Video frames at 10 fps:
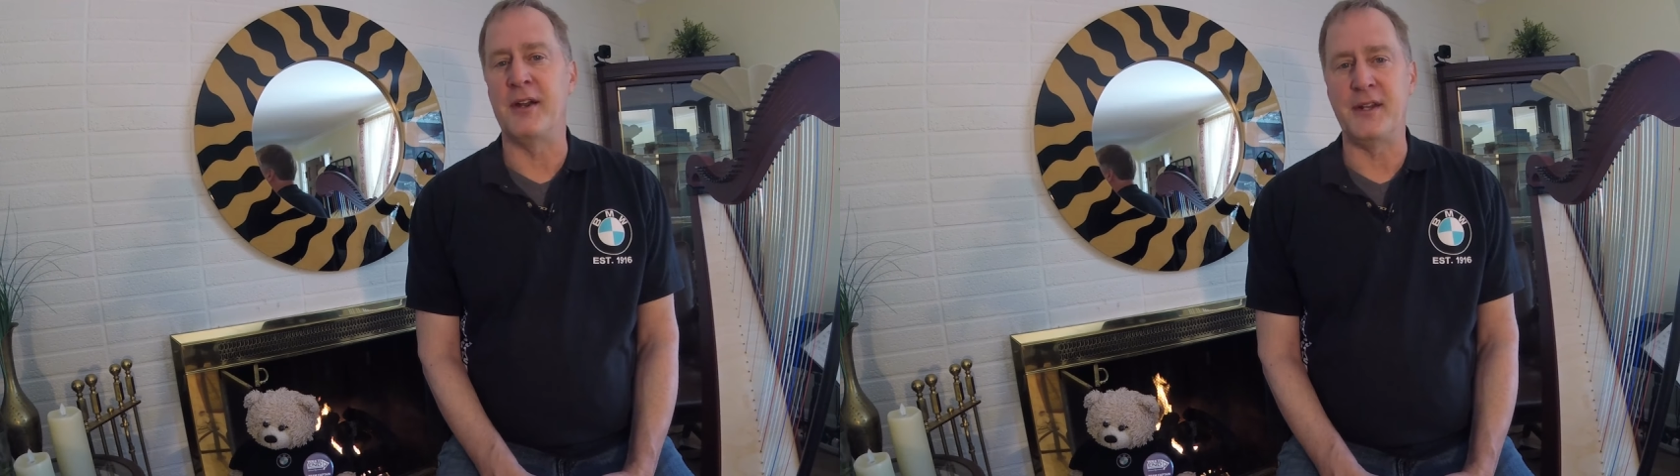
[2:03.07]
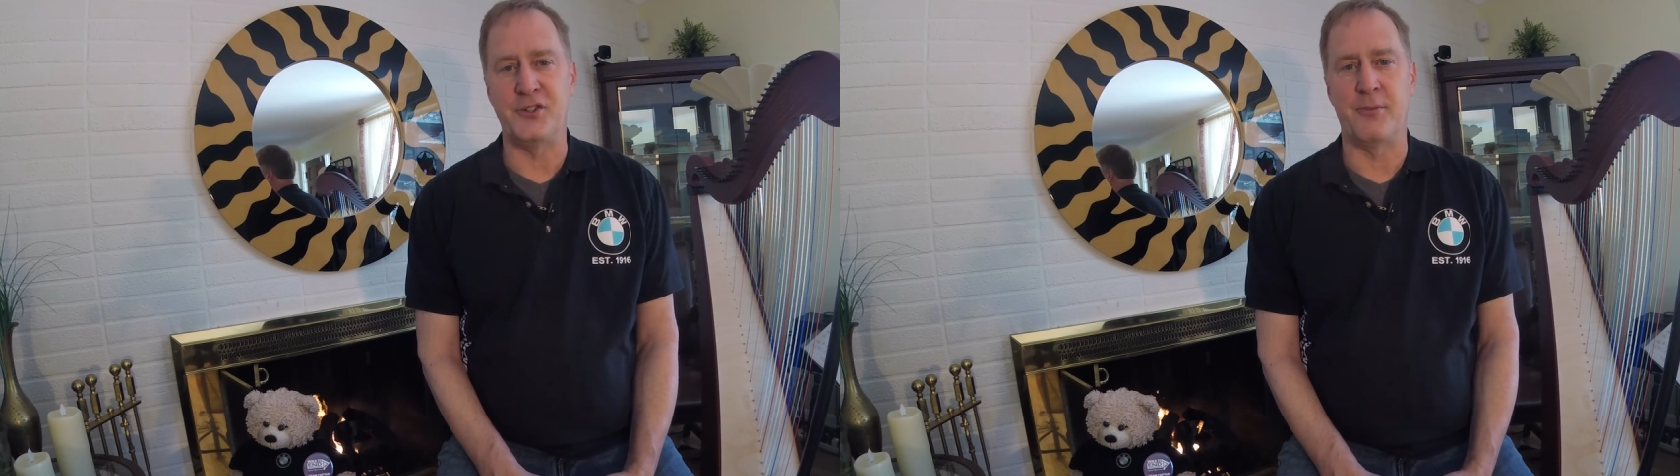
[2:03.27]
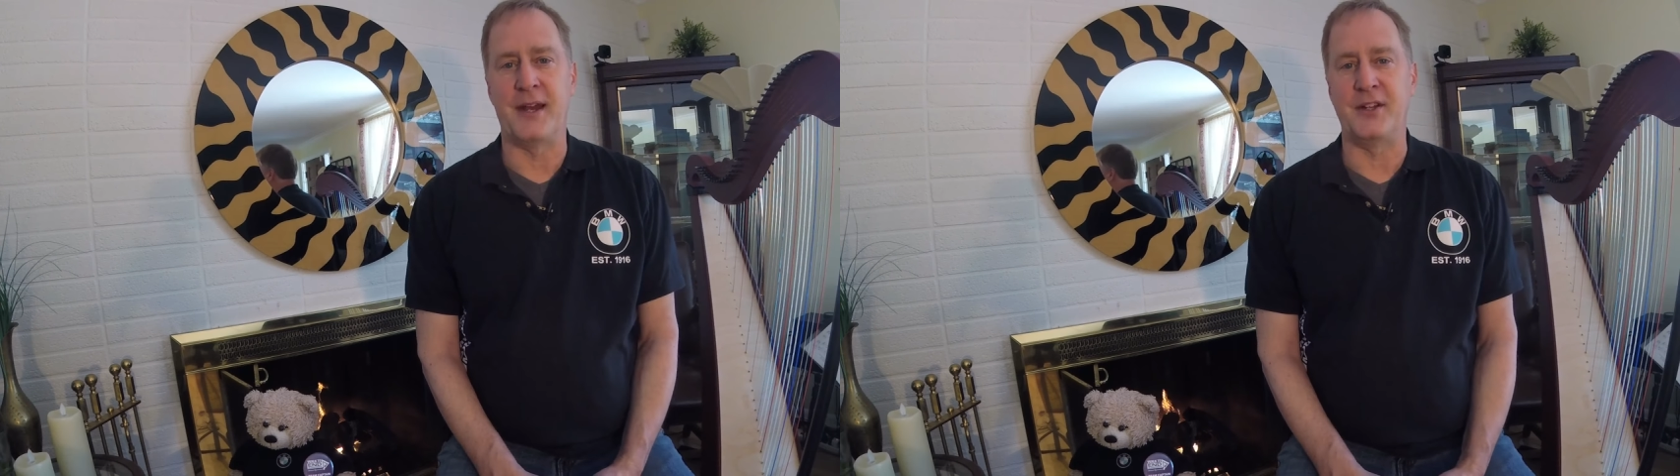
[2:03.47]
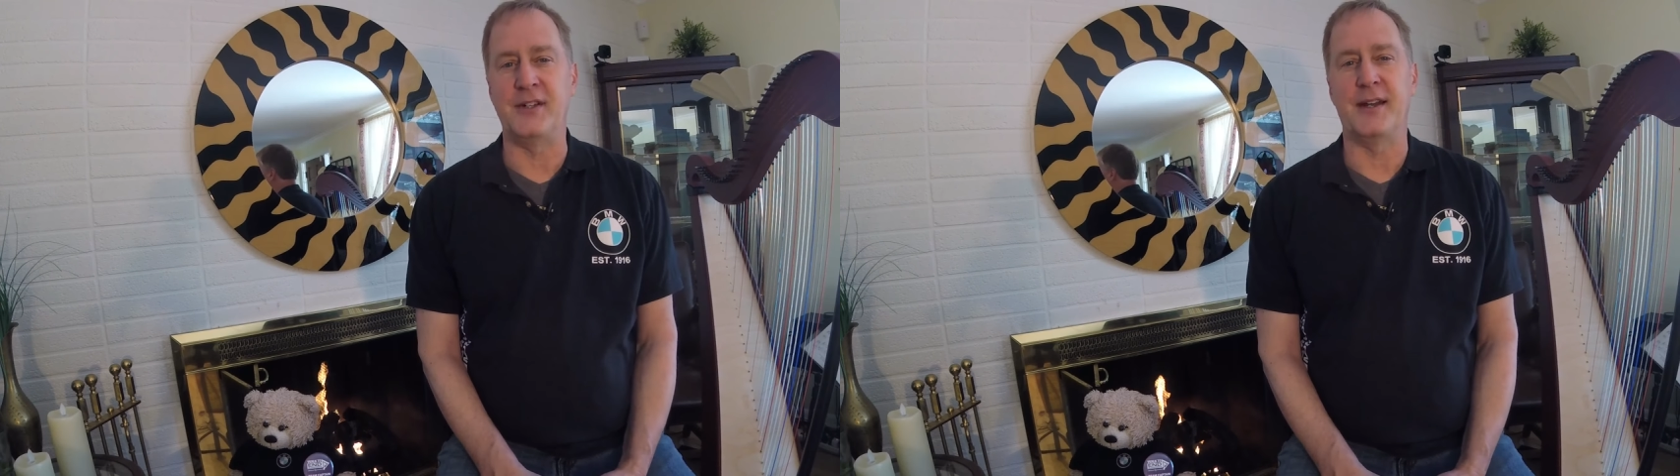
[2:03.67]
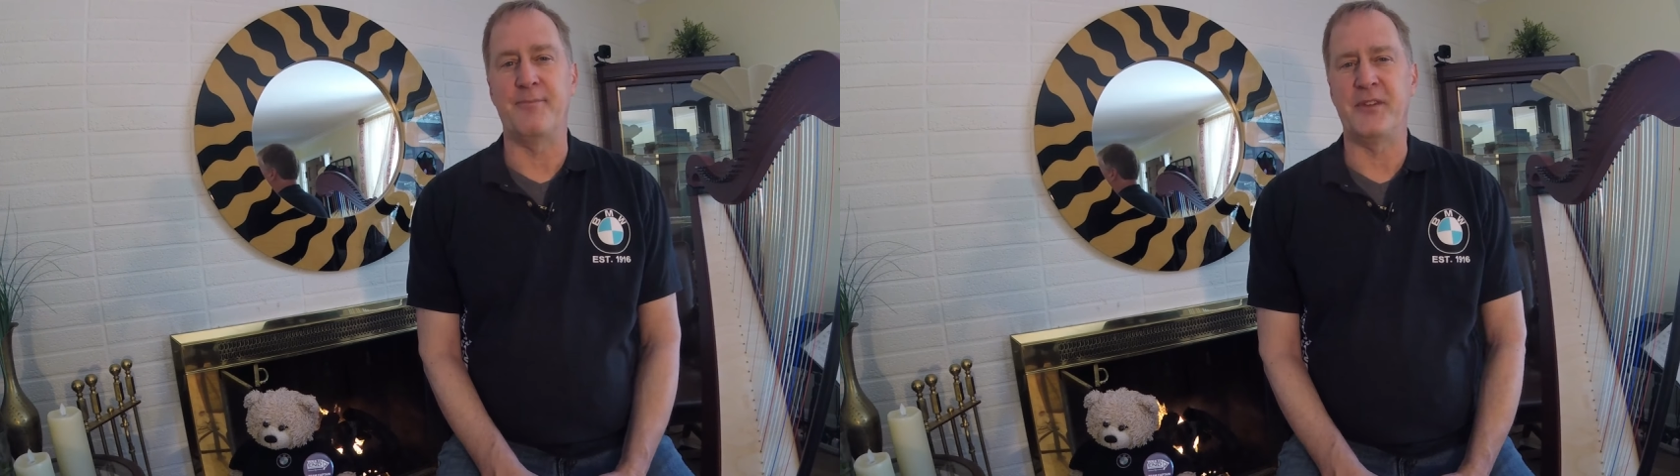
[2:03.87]
is so bad, you
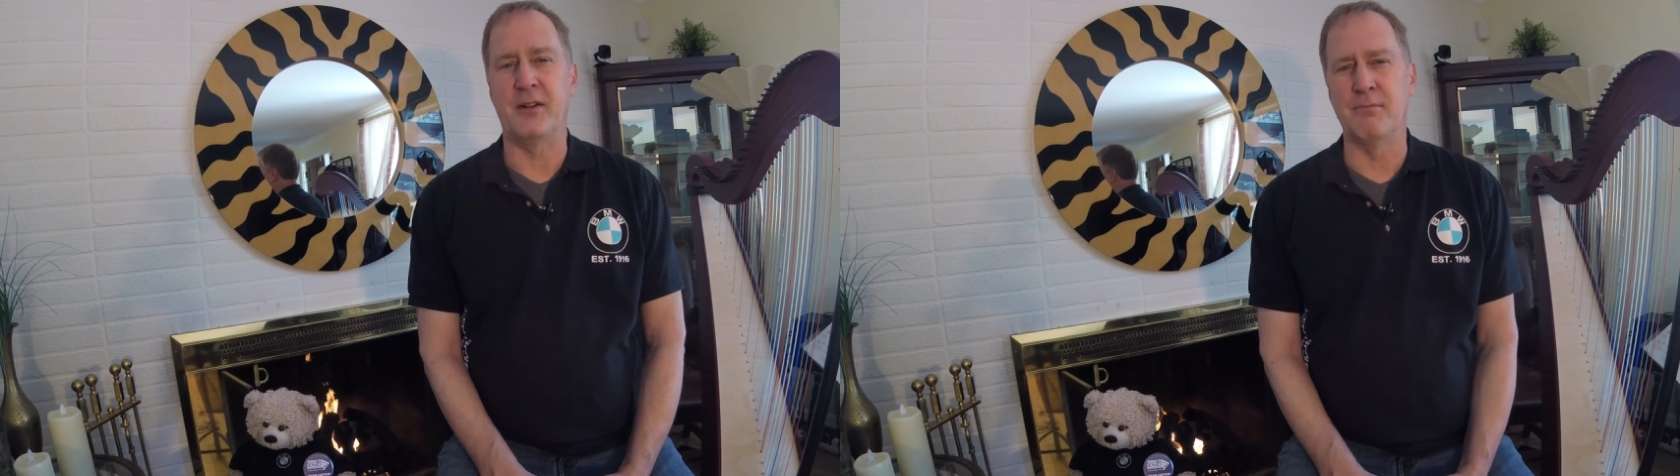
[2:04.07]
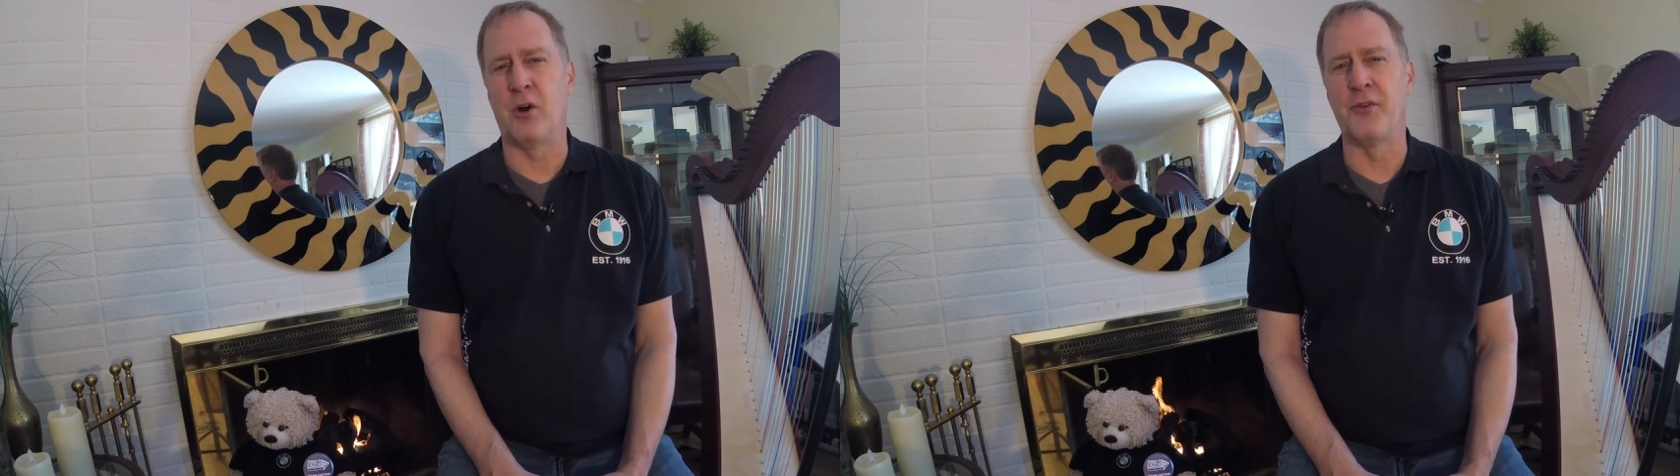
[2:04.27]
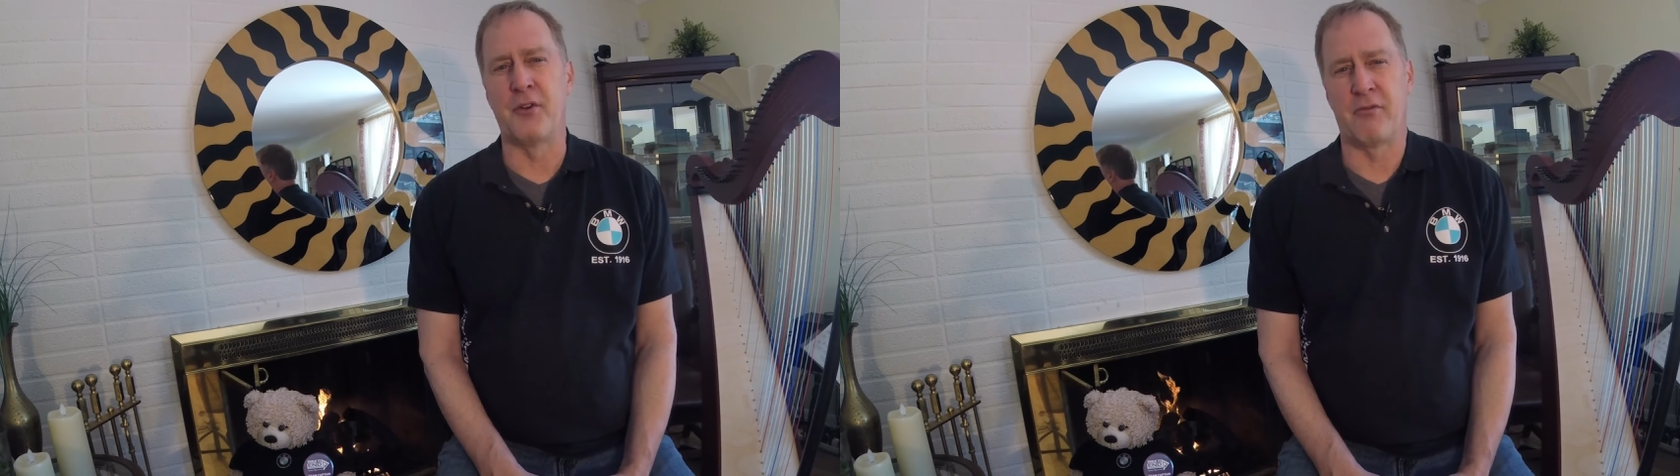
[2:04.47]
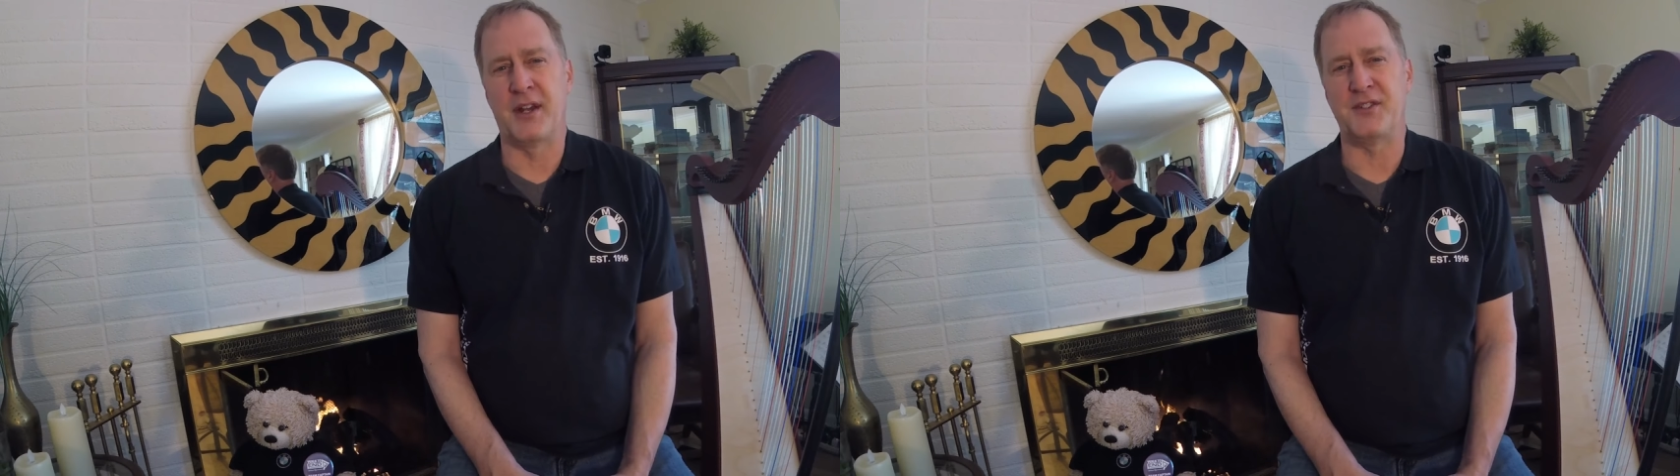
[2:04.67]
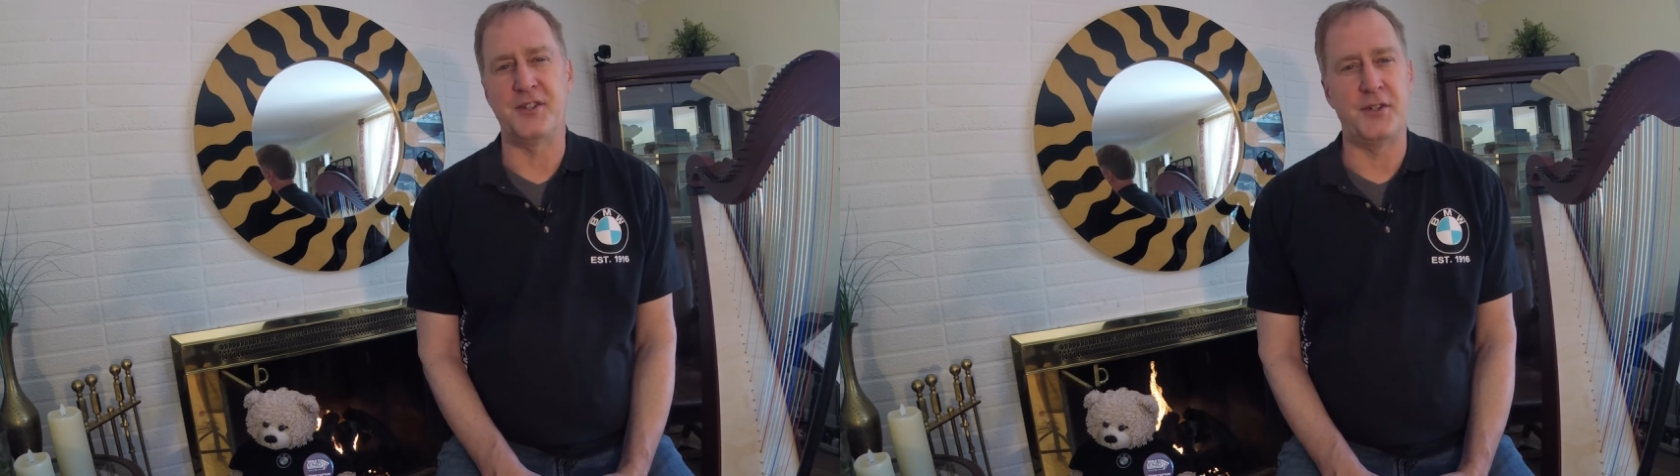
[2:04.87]
get mold and
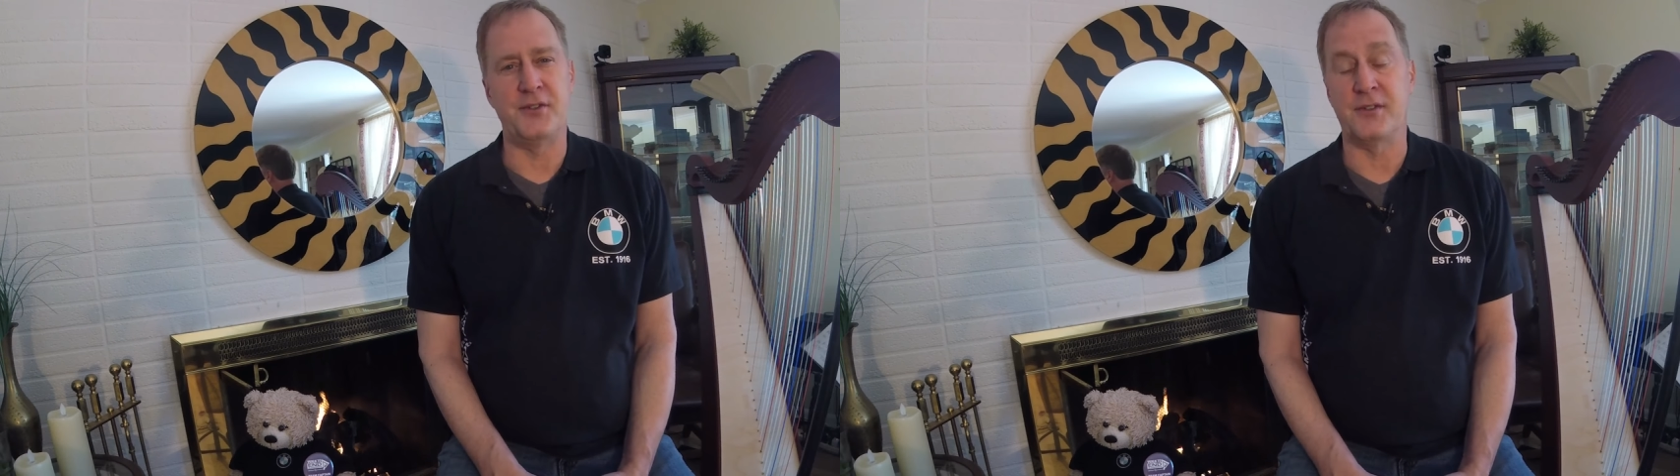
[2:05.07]
rust issues,